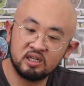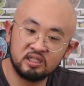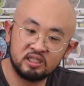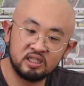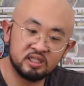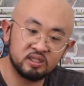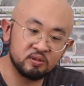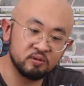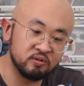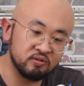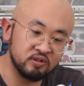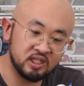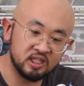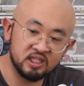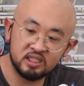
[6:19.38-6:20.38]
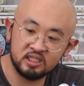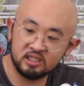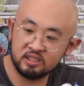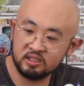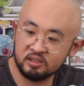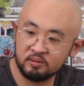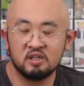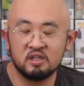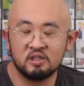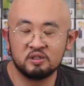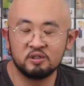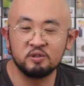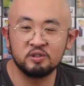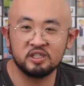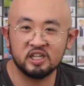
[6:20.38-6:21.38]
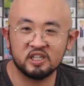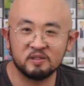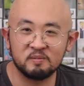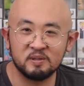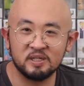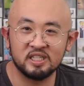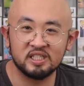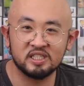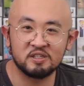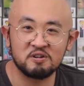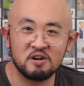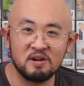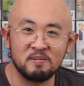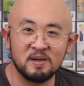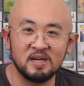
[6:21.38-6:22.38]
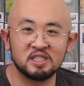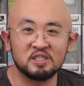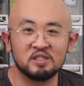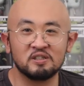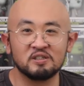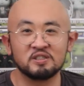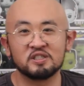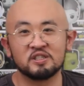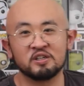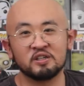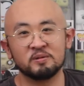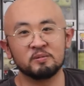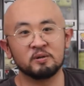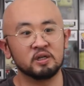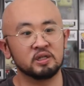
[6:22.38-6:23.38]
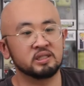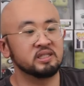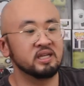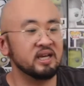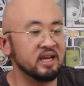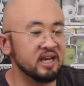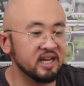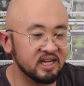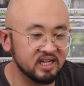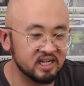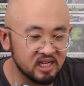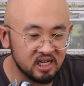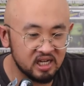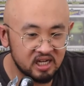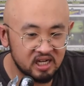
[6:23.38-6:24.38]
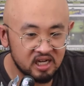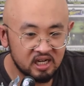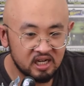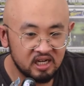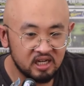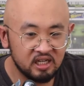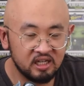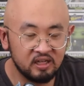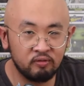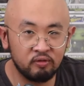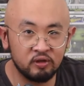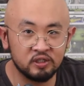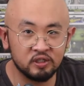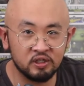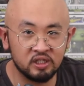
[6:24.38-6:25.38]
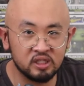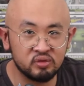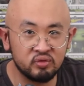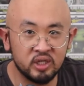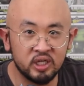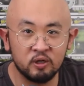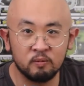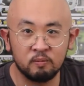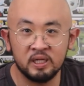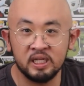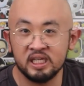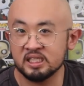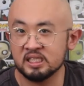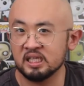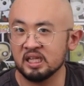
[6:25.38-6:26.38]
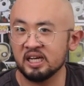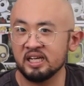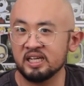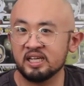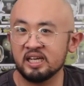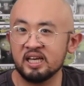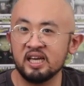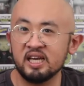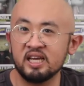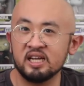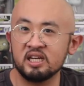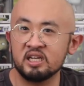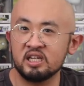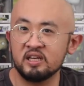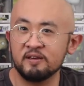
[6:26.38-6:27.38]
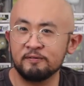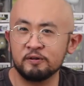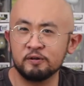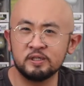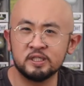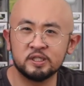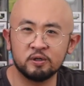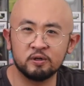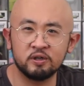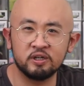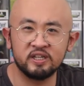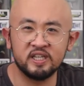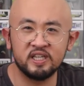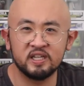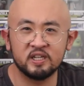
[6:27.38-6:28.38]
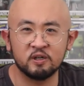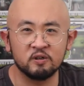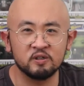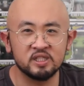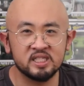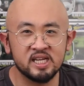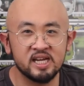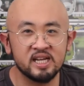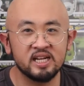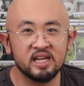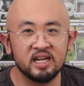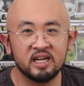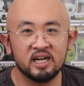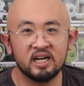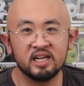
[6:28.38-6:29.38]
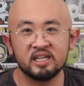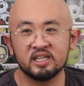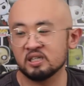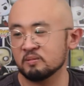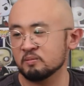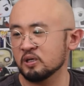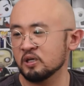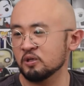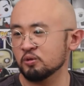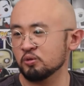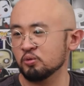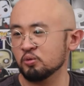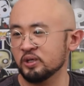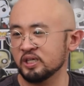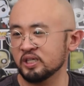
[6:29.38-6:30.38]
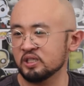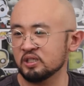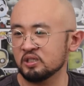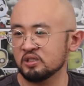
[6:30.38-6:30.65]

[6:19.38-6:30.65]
these two figures, do check out my Instagram at TongsToyBox. And if you enjoyed this video, please like. And if you enjoy the content that I come out with,